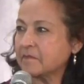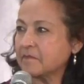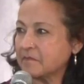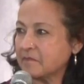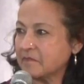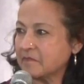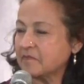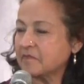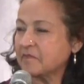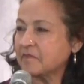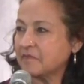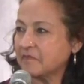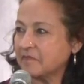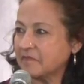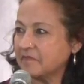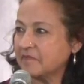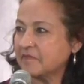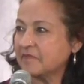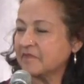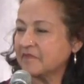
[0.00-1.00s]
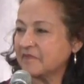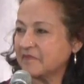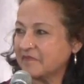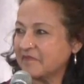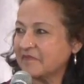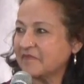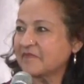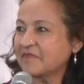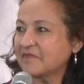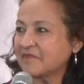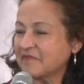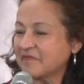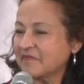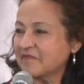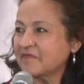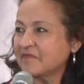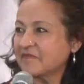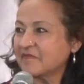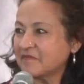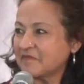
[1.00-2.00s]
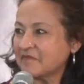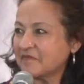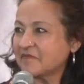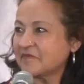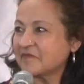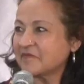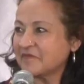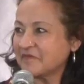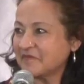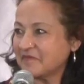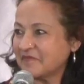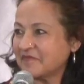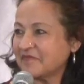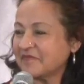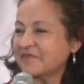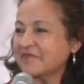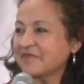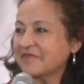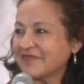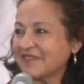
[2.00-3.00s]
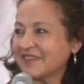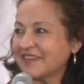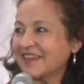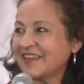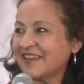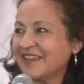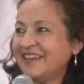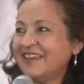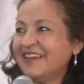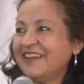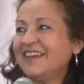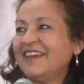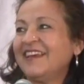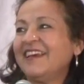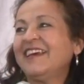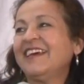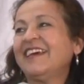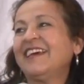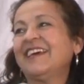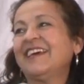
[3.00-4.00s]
The person shown says nothing.